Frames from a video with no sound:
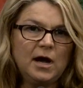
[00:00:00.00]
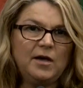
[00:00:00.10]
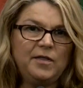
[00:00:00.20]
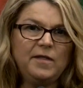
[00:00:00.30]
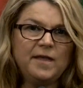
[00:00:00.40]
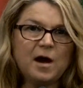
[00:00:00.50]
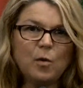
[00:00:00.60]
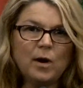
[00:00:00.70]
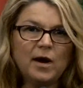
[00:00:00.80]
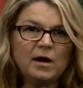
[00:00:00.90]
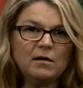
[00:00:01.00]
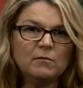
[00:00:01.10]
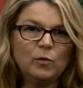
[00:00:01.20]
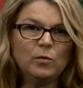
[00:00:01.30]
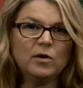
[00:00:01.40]
and then that way
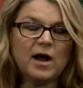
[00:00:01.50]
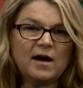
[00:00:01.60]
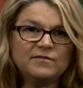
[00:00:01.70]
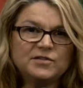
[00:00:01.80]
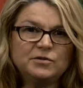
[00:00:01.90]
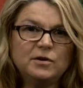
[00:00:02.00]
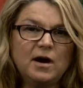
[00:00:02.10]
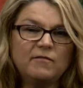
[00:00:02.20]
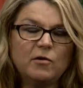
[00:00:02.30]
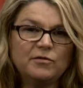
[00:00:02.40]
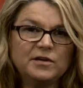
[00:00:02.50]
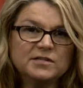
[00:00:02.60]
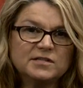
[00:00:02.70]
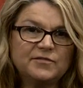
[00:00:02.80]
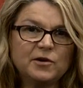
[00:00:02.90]
we won't have to have all
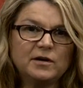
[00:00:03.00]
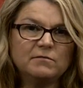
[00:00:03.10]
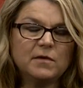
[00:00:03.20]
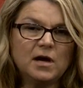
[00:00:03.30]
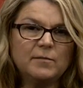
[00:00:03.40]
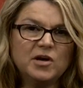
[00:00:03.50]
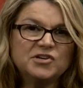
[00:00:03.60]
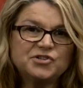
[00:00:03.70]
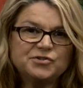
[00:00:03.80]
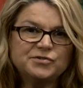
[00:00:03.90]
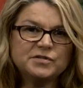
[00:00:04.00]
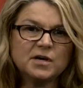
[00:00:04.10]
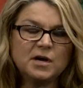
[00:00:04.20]
these different issues.